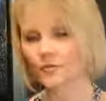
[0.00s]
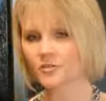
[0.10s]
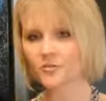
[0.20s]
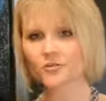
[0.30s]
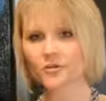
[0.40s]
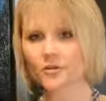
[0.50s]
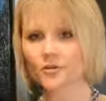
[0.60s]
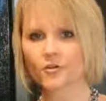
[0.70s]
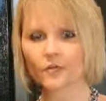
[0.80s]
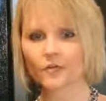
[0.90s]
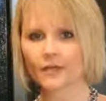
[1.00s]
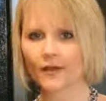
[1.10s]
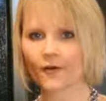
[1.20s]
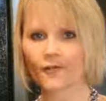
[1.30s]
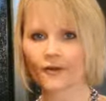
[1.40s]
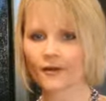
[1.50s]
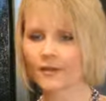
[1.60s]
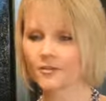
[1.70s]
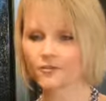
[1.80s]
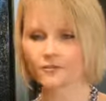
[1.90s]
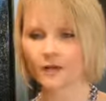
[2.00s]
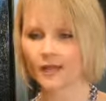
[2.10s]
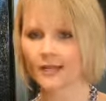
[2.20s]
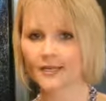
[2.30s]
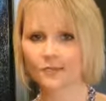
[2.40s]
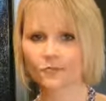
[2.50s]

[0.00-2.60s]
pressure cooker cookbook out there and you'll find